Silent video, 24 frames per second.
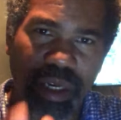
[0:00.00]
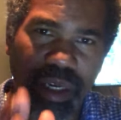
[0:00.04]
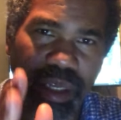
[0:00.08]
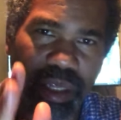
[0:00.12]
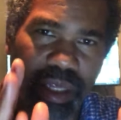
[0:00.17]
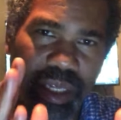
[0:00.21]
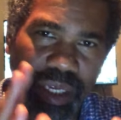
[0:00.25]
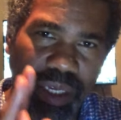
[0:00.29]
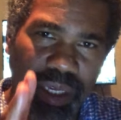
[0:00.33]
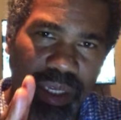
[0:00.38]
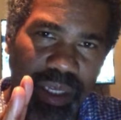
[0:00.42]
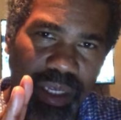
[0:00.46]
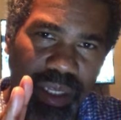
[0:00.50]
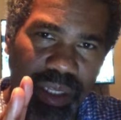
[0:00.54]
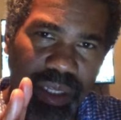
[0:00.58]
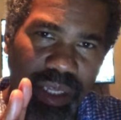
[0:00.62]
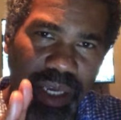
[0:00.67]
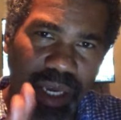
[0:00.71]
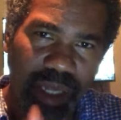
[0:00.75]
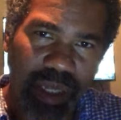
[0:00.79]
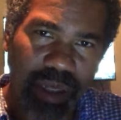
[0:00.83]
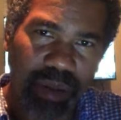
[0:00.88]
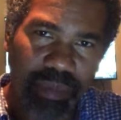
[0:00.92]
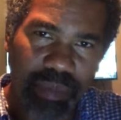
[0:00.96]
and then in
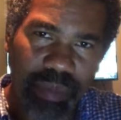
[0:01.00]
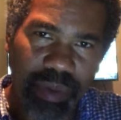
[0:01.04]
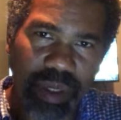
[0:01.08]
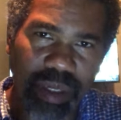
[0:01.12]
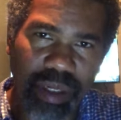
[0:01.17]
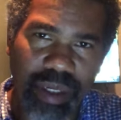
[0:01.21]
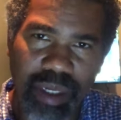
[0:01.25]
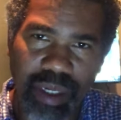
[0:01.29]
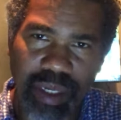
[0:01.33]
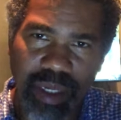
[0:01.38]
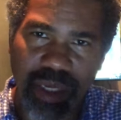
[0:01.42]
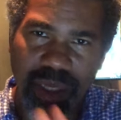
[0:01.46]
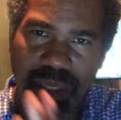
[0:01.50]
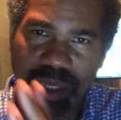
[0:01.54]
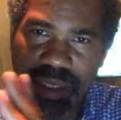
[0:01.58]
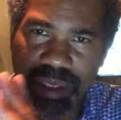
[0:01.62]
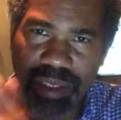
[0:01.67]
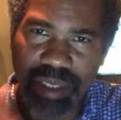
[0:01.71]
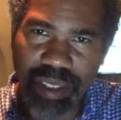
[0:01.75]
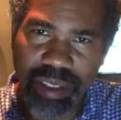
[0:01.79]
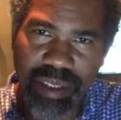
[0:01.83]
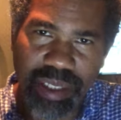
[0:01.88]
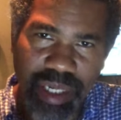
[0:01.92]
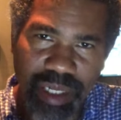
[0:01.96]
the element, and the
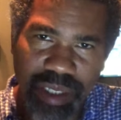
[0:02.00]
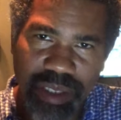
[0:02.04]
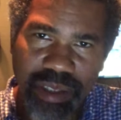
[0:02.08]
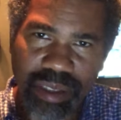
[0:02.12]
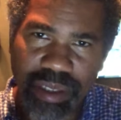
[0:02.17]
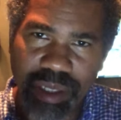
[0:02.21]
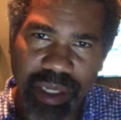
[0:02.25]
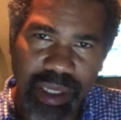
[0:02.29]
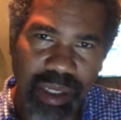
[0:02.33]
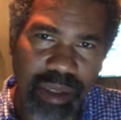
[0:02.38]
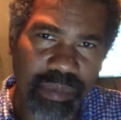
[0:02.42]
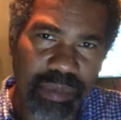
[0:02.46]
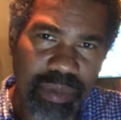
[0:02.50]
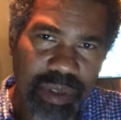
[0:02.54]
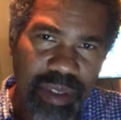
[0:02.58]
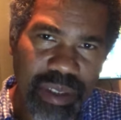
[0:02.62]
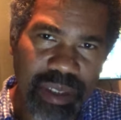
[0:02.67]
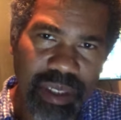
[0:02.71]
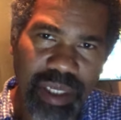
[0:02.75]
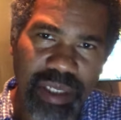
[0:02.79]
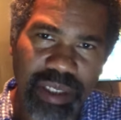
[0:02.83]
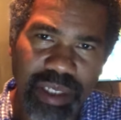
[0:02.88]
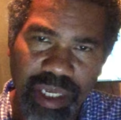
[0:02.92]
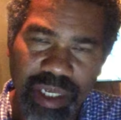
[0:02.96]
citation, element and
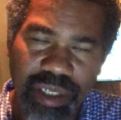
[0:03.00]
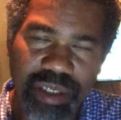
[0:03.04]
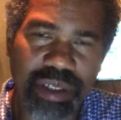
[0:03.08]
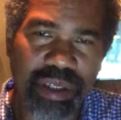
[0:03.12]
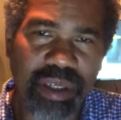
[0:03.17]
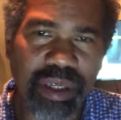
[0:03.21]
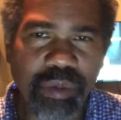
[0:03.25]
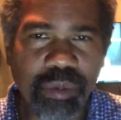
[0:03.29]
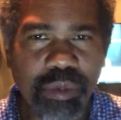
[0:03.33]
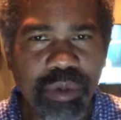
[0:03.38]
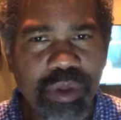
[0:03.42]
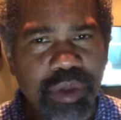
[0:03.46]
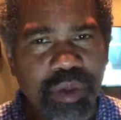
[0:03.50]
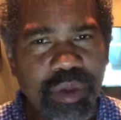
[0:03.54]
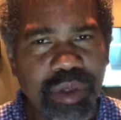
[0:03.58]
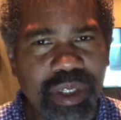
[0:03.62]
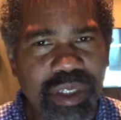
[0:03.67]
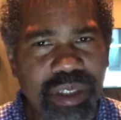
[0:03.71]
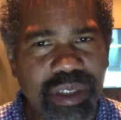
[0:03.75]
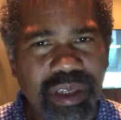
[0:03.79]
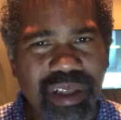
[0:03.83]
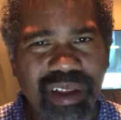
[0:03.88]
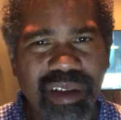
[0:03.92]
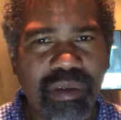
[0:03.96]
citation, then when you
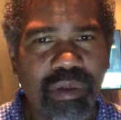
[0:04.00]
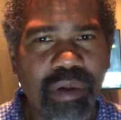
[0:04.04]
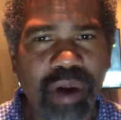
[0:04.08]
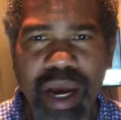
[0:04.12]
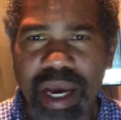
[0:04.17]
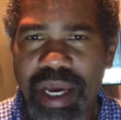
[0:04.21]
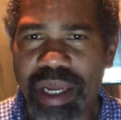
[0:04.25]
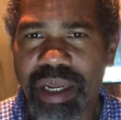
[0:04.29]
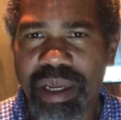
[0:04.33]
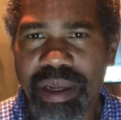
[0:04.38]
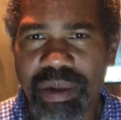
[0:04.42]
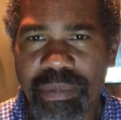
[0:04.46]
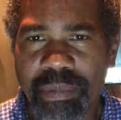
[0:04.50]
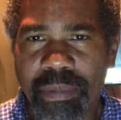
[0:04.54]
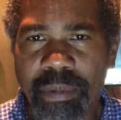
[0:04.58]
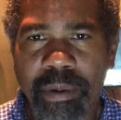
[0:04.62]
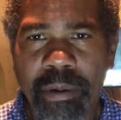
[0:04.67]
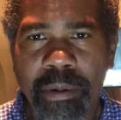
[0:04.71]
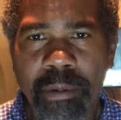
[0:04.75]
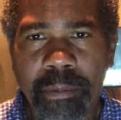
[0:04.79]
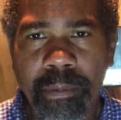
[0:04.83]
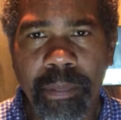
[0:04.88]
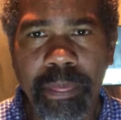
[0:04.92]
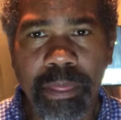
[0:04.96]
get to the writing
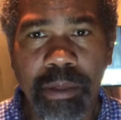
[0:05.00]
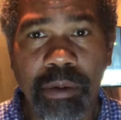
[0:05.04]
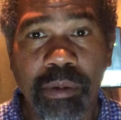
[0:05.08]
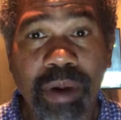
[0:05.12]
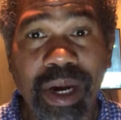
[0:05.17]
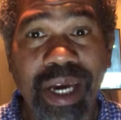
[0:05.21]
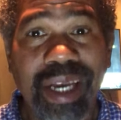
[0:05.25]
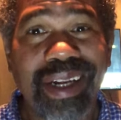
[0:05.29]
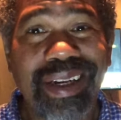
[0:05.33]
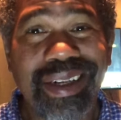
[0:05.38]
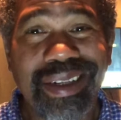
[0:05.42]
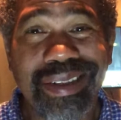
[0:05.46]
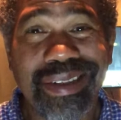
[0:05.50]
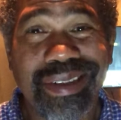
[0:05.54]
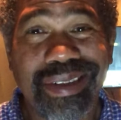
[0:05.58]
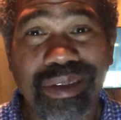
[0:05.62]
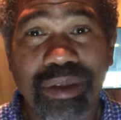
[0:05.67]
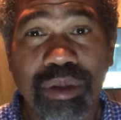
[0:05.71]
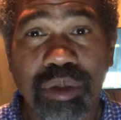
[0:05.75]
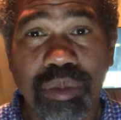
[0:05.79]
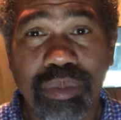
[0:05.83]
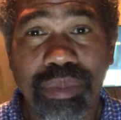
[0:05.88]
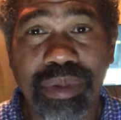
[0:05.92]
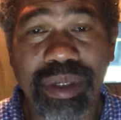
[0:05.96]
is a
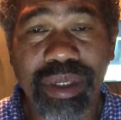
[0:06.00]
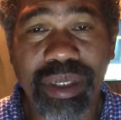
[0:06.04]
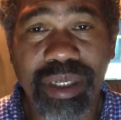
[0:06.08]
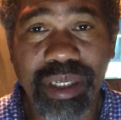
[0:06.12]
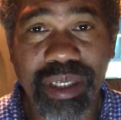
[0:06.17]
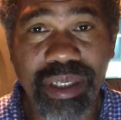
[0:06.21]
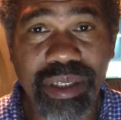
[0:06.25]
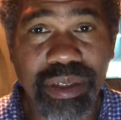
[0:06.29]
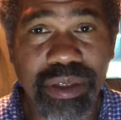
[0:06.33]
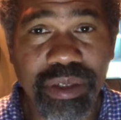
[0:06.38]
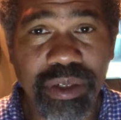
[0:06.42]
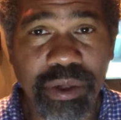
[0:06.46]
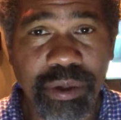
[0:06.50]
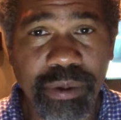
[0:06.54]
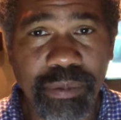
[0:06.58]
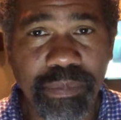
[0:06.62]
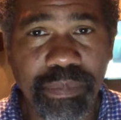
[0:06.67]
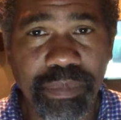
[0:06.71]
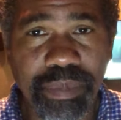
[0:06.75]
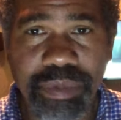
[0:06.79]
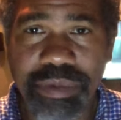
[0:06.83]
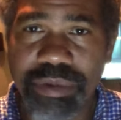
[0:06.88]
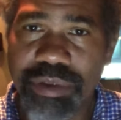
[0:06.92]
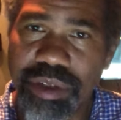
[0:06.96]
little bit easier,
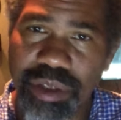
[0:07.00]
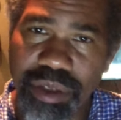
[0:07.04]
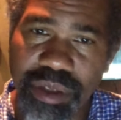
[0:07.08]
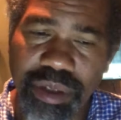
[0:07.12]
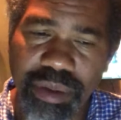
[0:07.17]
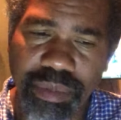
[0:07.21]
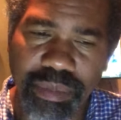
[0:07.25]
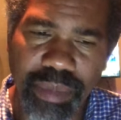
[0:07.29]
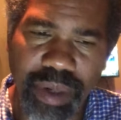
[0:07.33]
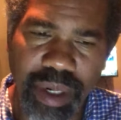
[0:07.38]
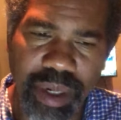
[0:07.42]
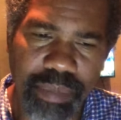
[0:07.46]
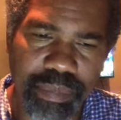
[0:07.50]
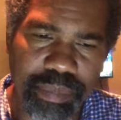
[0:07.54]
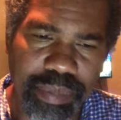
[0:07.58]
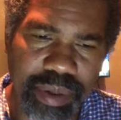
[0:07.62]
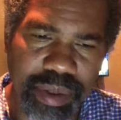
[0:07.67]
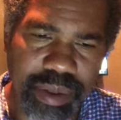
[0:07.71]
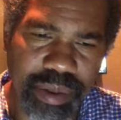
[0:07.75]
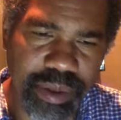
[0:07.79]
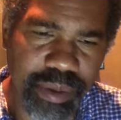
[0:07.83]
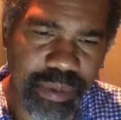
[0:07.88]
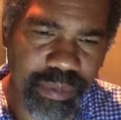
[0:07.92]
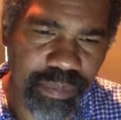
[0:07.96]
just in my
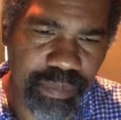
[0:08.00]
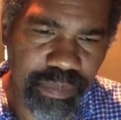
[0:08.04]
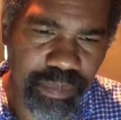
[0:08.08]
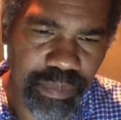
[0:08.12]
opinion.